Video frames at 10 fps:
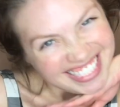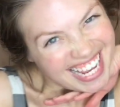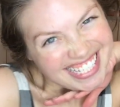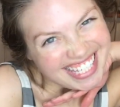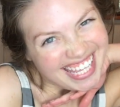
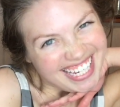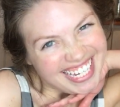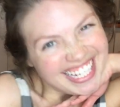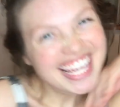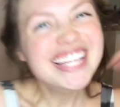Just
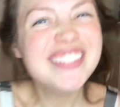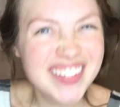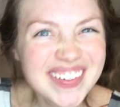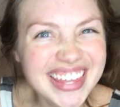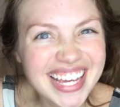kidding. Do
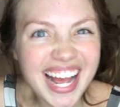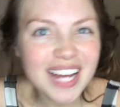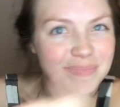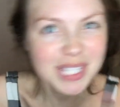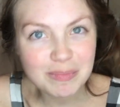you think
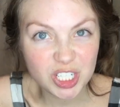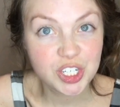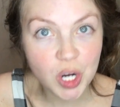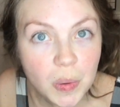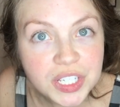I'm some
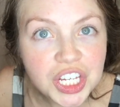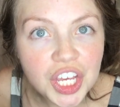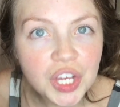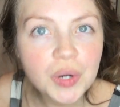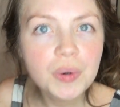joke to
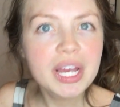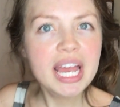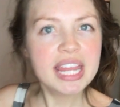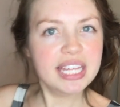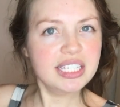you?
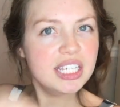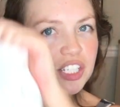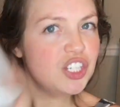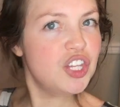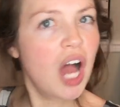This is
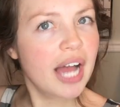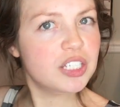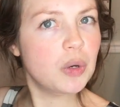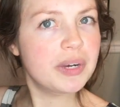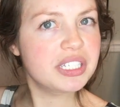not
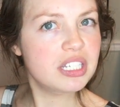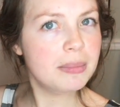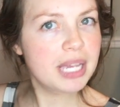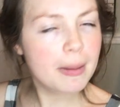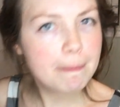going to
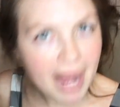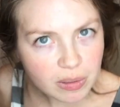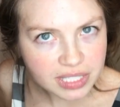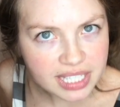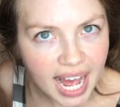be a
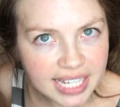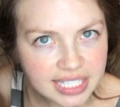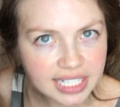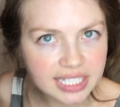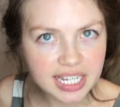
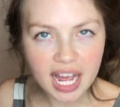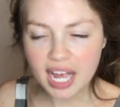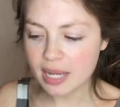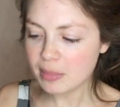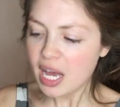bounce-tastic
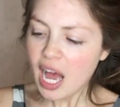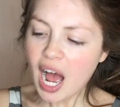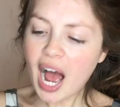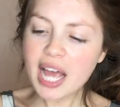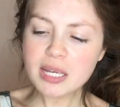time.
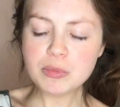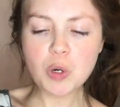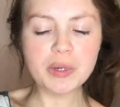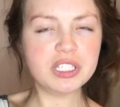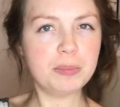I am
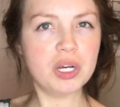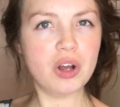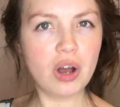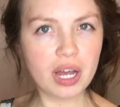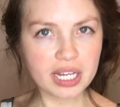going to put
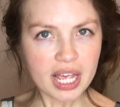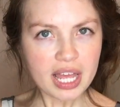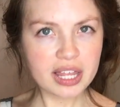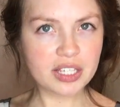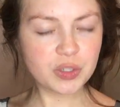on
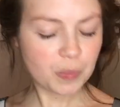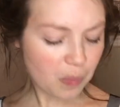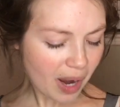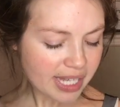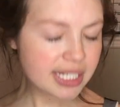this white